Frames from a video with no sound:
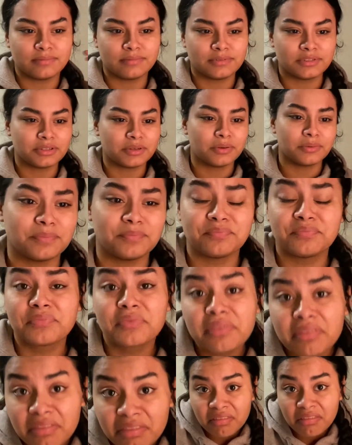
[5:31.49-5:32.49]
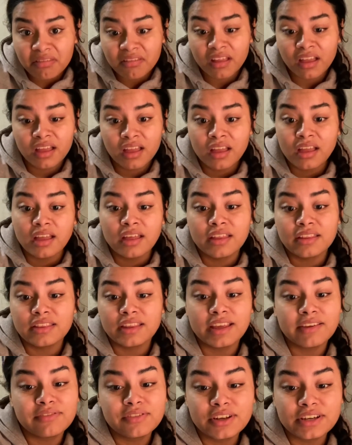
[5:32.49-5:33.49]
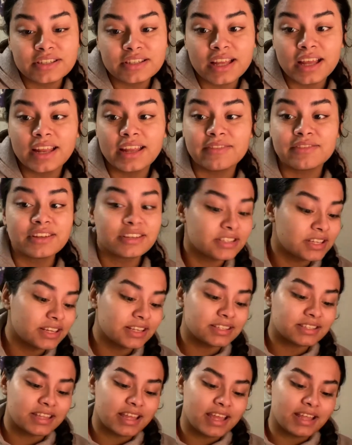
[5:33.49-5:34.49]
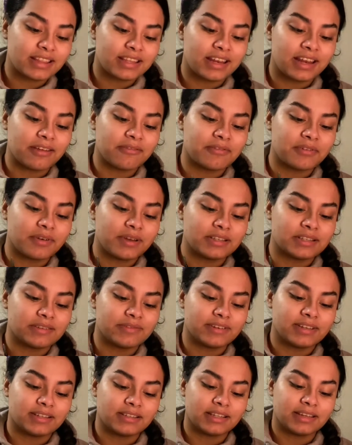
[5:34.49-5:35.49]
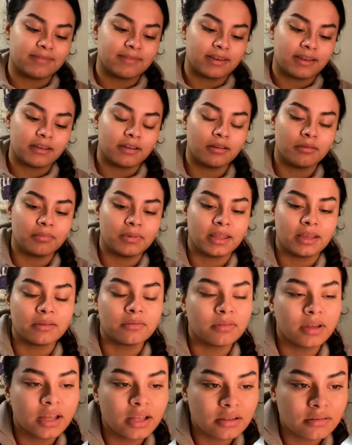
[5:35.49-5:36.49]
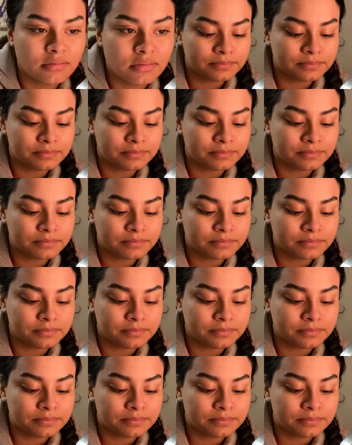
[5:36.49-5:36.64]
So if there's an extent, then I feel as if it doesn't even help. Like, what?